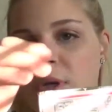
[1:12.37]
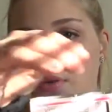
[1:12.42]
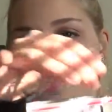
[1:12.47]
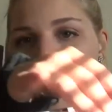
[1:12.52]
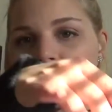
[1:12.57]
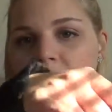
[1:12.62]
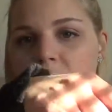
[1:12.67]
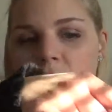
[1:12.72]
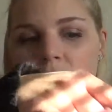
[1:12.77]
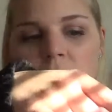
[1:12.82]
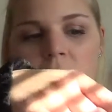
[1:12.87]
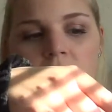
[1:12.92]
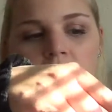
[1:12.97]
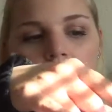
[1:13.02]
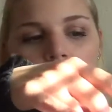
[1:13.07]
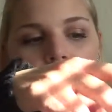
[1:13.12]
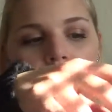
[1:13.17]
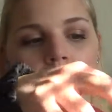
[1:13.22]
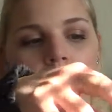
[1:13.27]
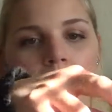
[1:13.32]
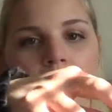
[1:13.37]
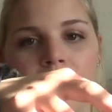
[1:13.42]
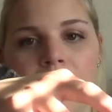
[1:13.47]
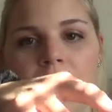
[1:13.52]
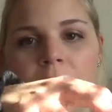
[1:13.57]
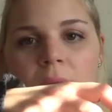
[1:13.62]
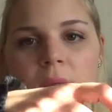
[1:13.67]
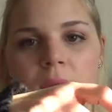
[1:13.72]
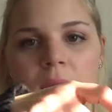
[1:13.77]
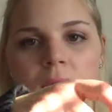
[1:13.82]
Parisian
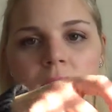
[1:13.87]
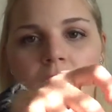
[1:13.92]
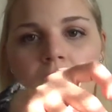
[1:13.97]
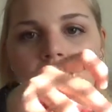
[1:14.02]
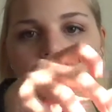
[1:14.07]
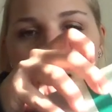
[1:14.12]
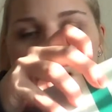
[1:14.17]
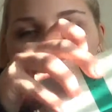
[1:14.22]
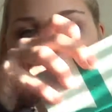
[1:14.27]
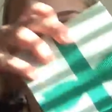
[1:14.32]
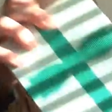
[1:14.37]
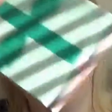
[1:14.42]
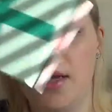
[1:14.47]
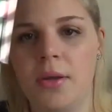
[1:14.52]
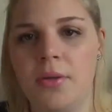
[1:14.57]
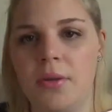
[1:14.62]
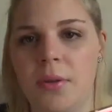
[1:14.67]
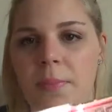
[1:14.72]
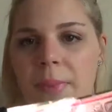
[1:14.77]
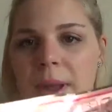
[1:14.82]
apartment. I'll take out the